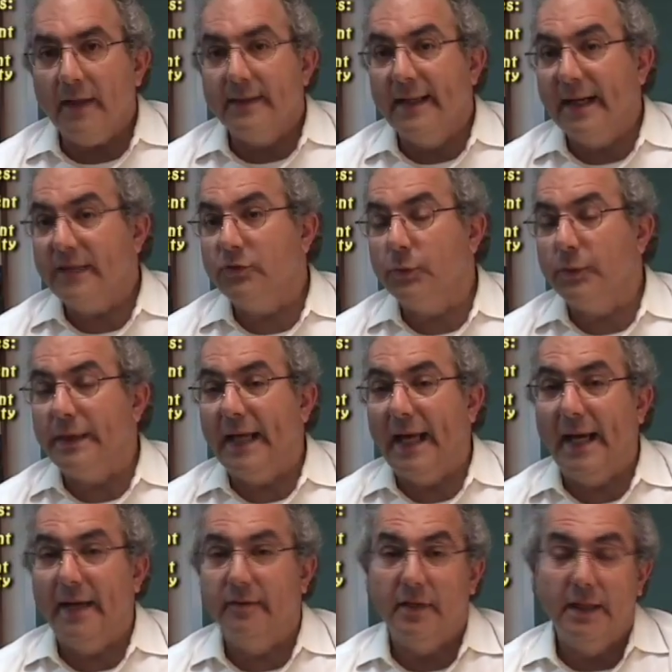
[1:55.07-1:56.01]
Next, we
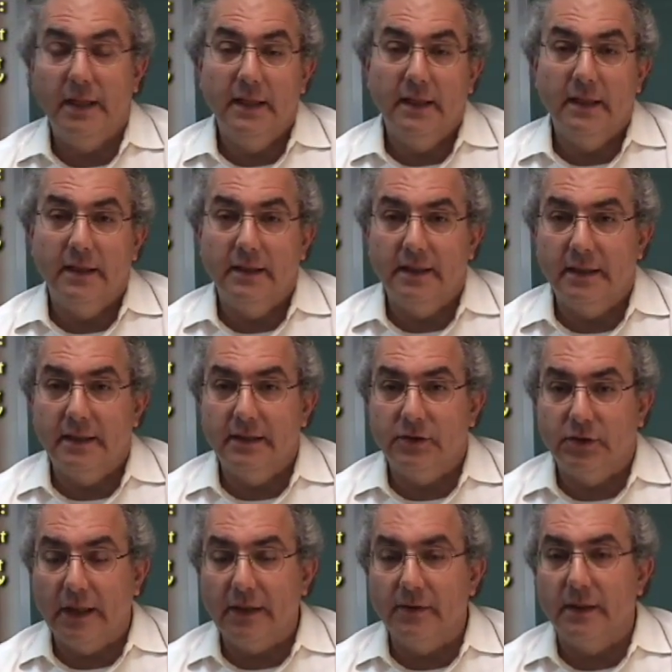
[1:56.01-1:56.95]
have
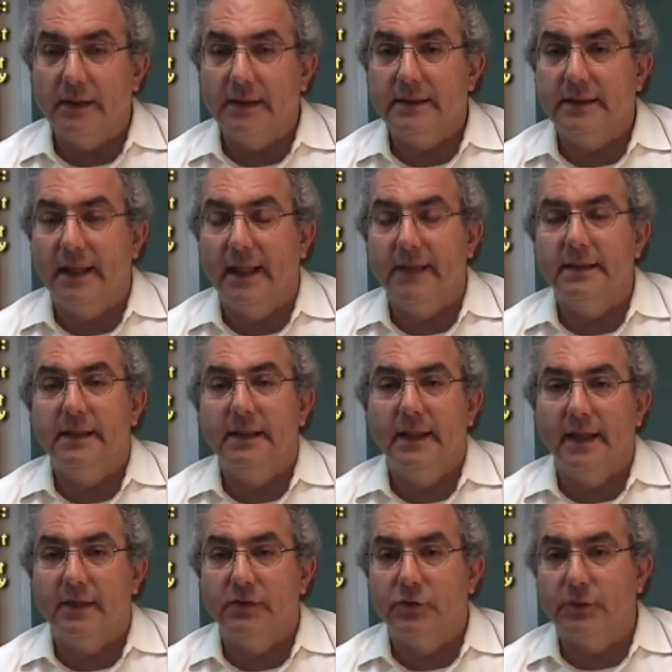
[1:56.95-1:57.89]
general intent
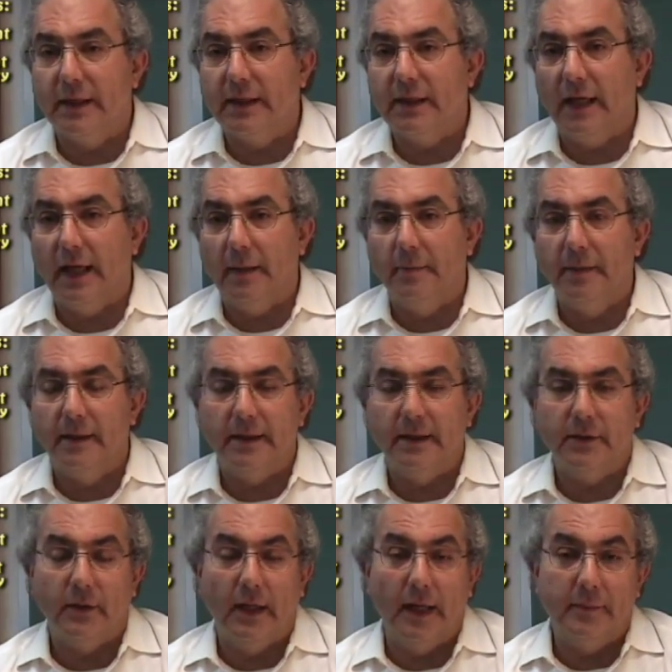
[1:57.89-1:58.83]
and strict
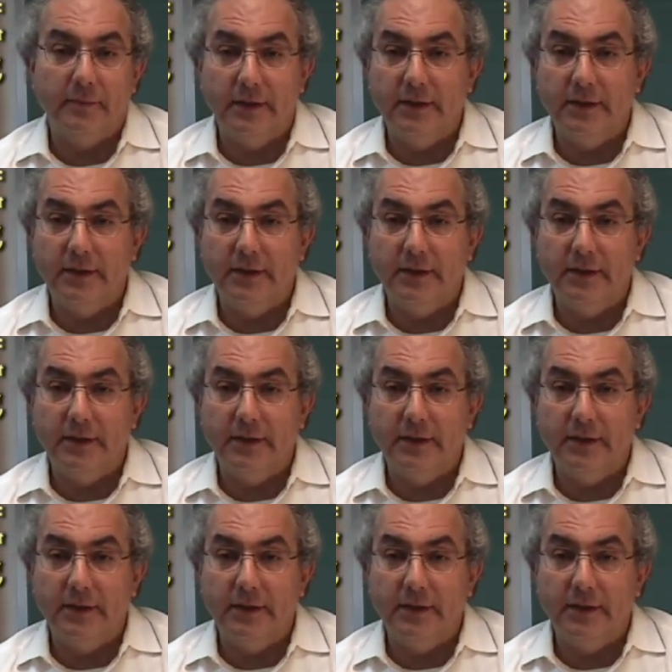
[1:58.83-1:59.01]
liability crimes.